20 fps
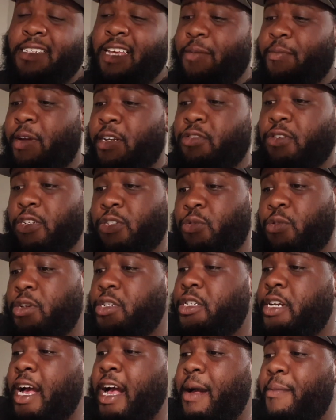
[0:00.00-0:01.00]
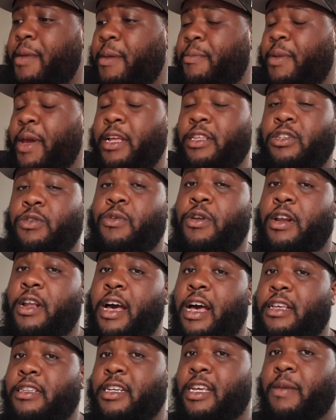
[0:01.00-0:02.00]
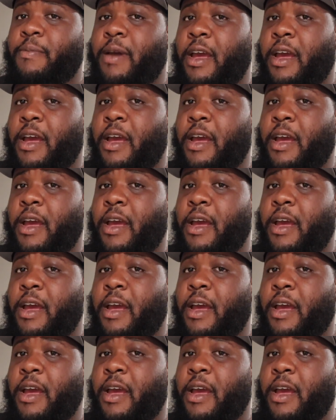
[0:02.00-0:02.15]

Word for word: to take my truck to a shop and pay $200 to get